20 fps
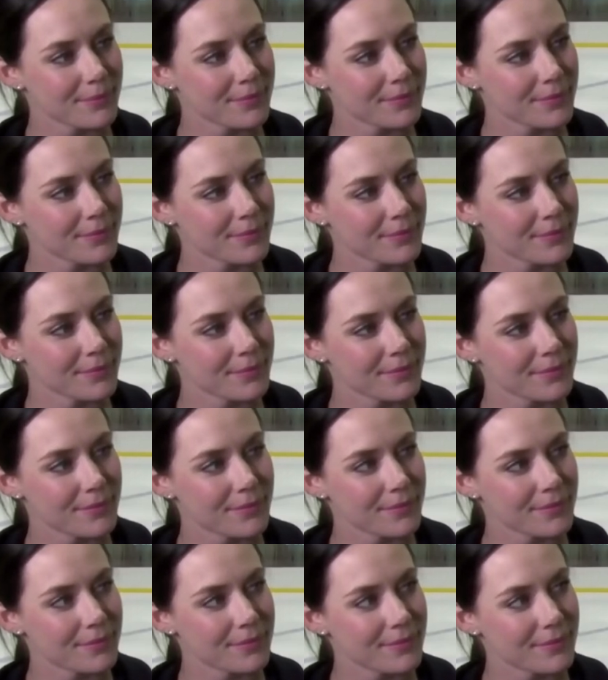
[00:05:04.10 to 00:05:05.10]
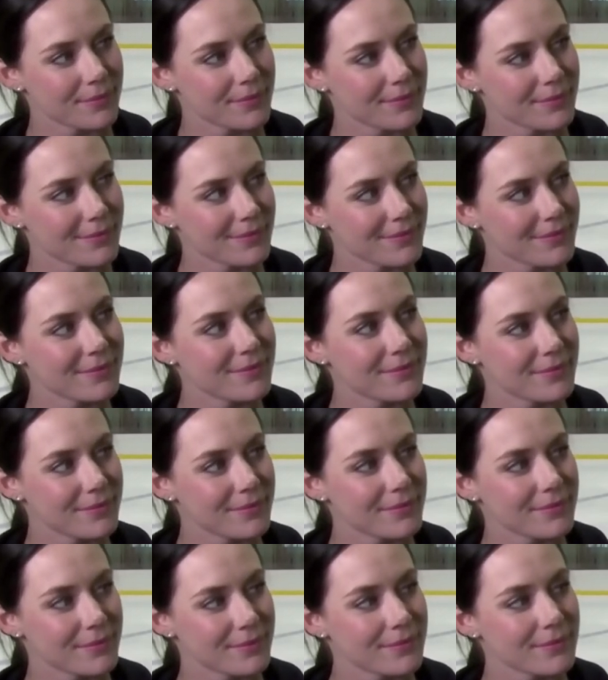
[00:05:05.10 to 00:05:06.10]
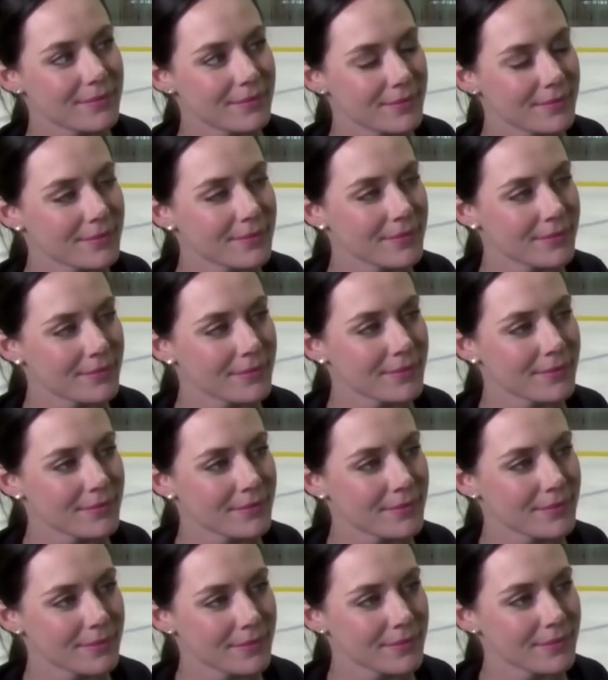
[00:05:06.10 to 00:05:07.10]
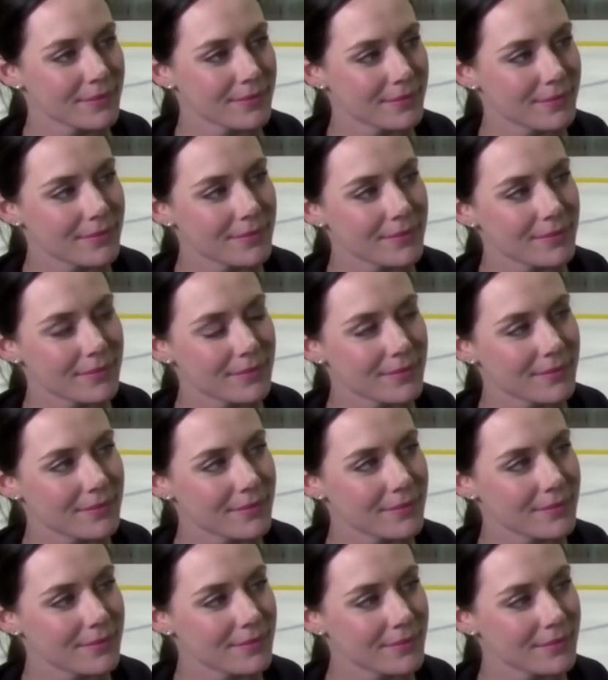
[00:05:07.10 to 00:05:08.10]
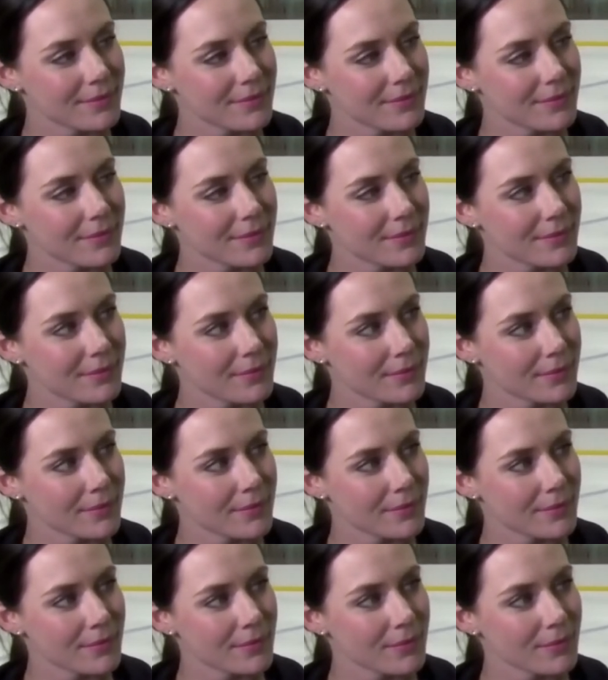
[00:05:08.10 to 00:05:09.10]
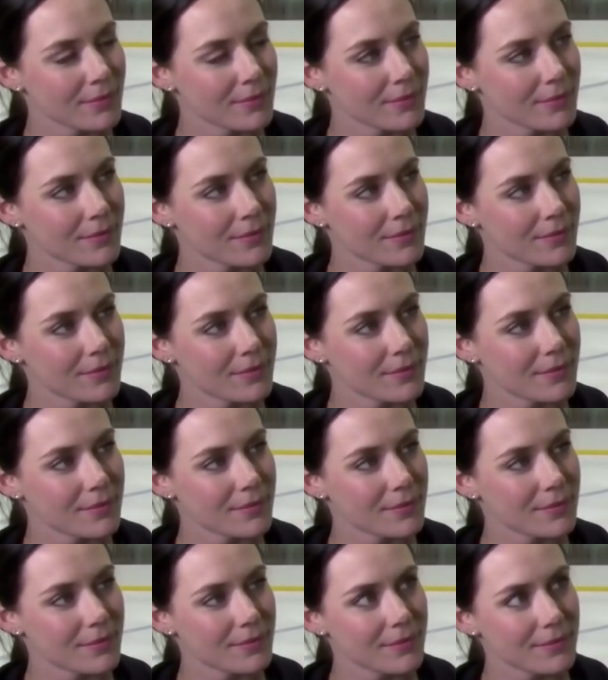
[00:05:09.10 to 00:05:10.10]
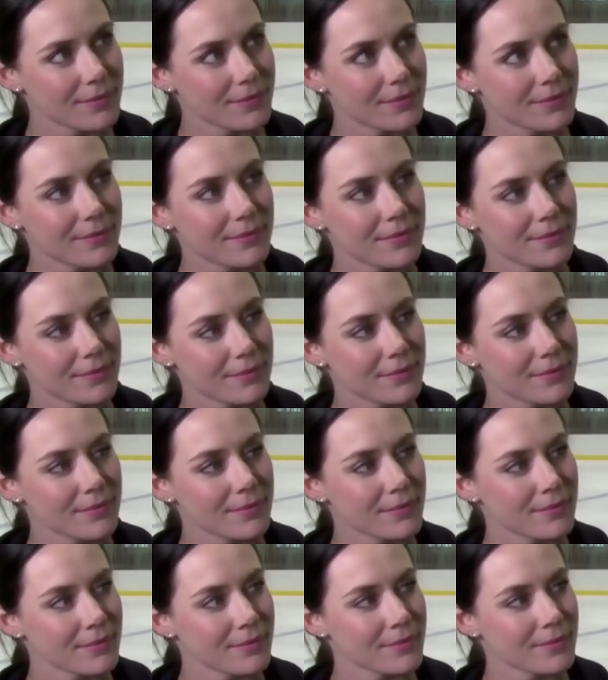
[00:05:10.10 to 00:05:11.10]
This person isn't speaking.